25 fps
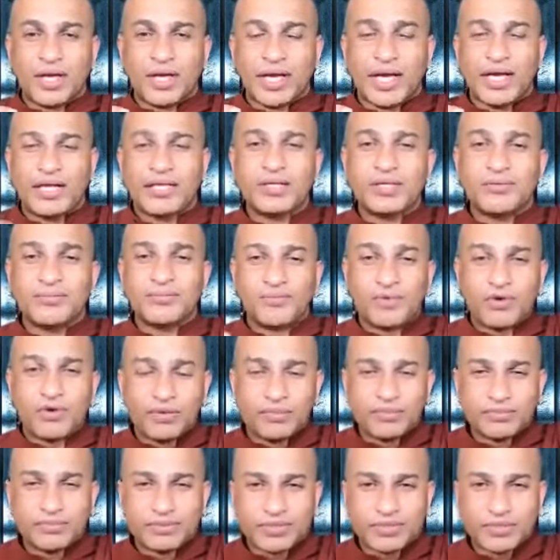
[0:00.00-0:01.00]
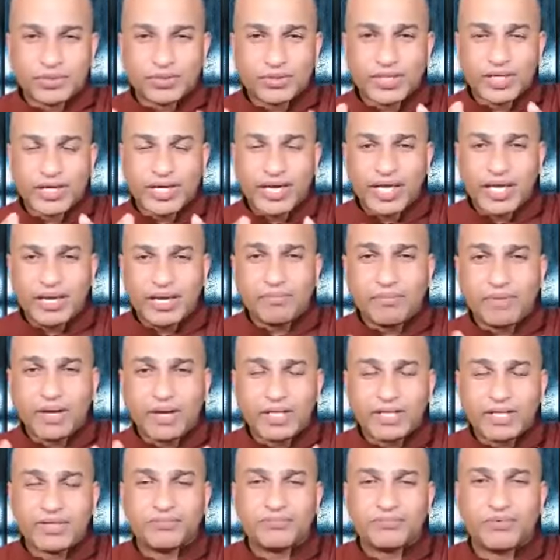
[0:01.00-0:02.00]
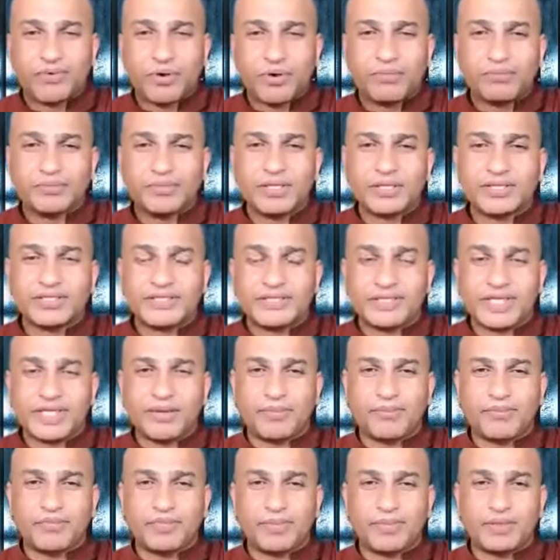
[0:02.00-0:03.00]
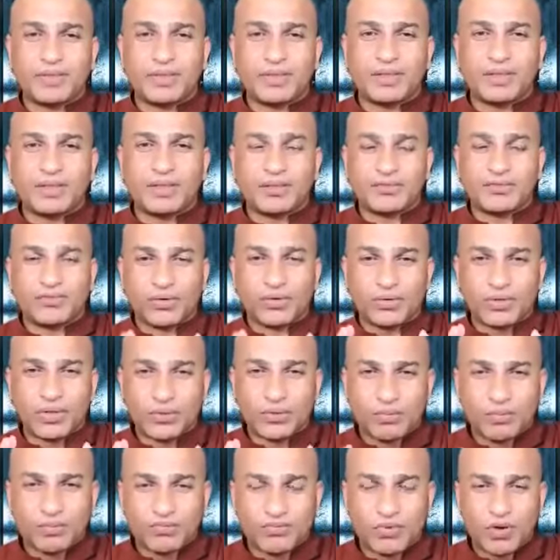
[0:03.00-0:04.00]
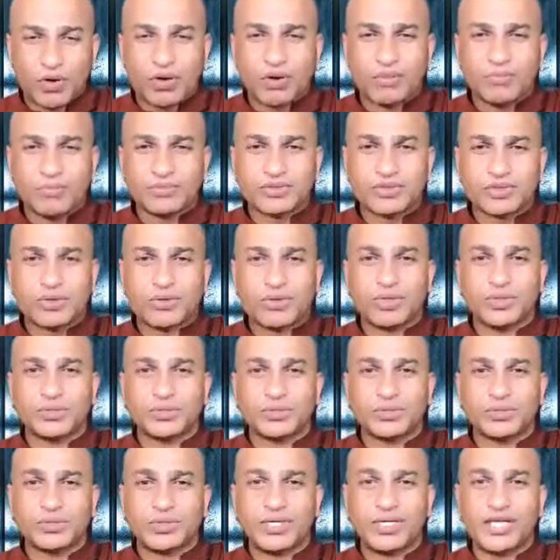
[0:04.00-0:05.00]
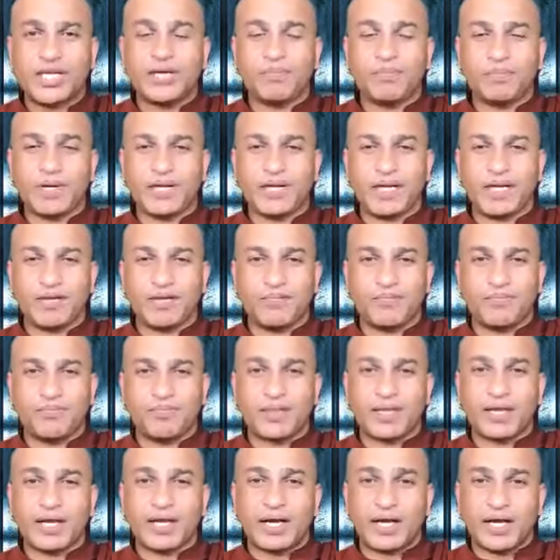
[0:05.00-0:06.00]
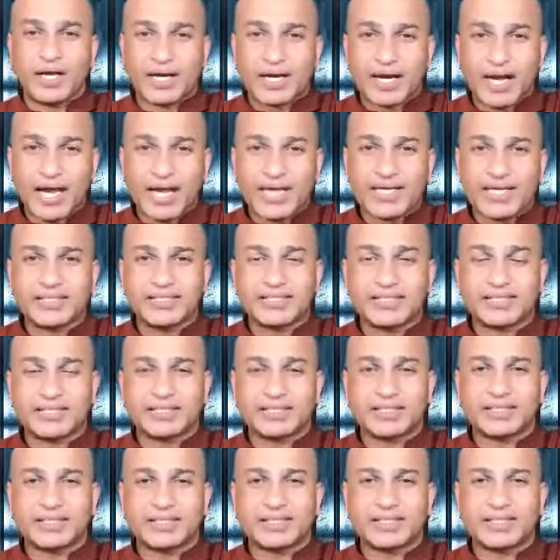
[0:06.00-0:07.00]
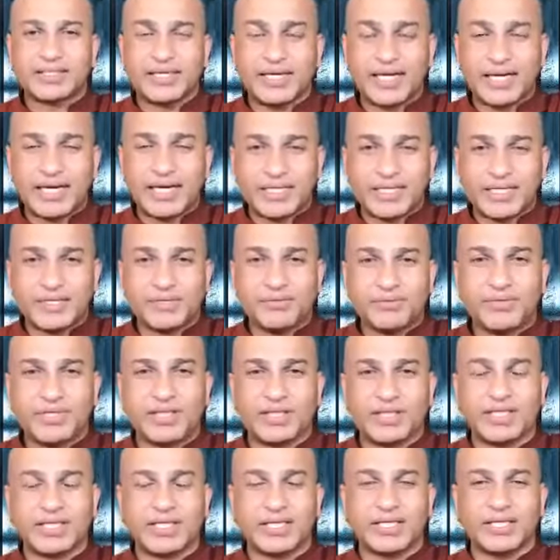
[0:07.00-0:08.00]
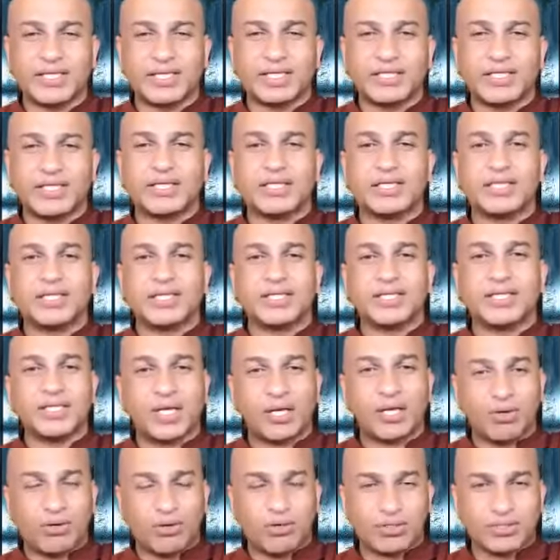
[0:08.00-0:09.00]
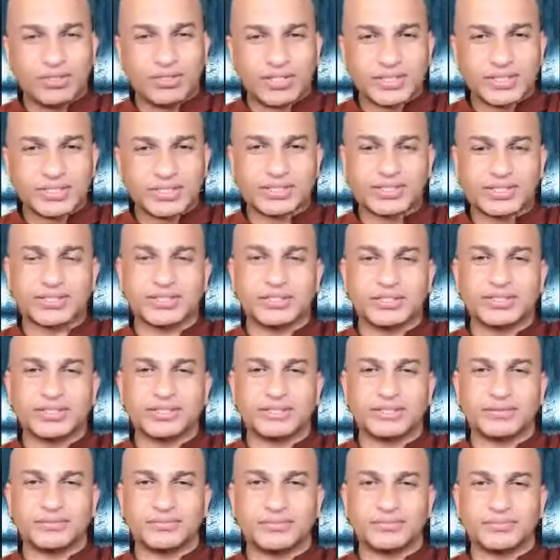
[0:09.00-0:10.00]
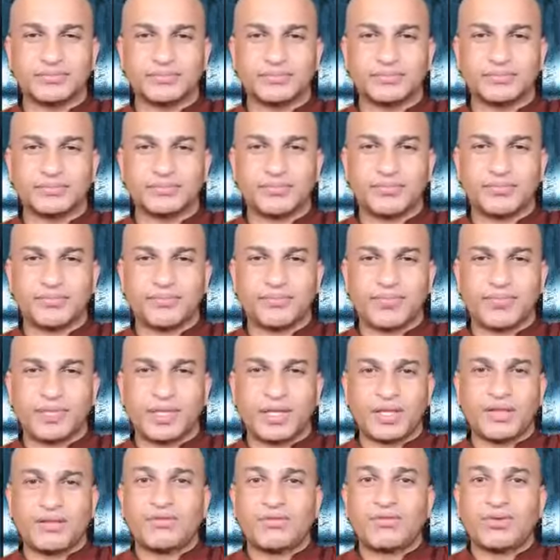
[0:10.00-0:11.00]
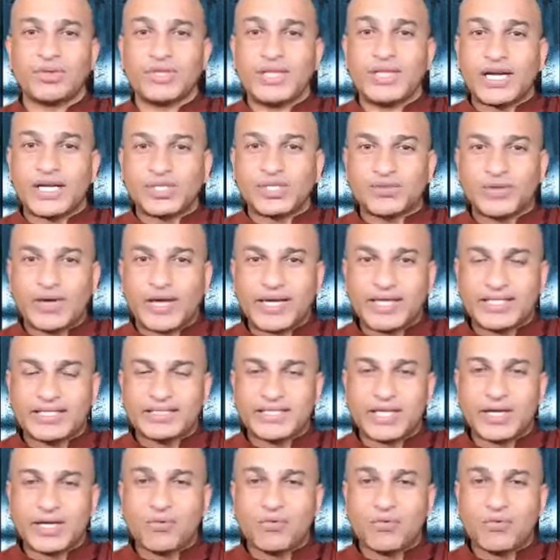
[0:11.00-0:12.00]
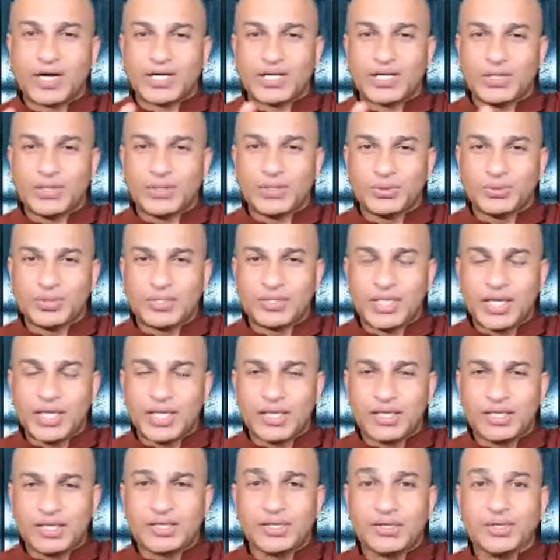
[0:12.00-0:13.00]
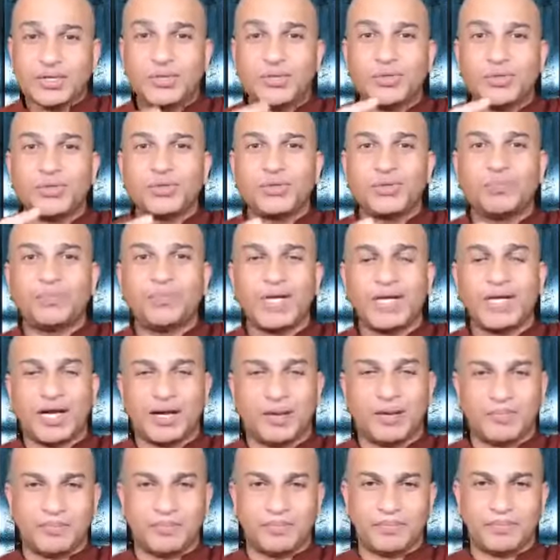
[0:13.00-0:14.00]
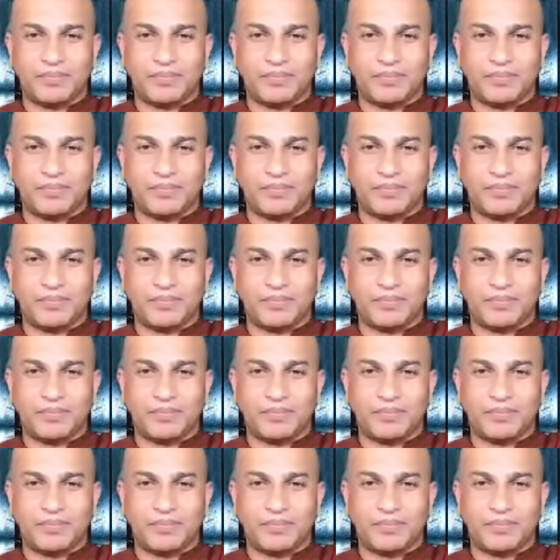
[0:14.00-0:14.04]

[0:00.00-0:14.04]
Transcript: And the form, so the name and the form the same. So the forms also deeply arise related with the, the consciousness. So that's why it say what you think, you become.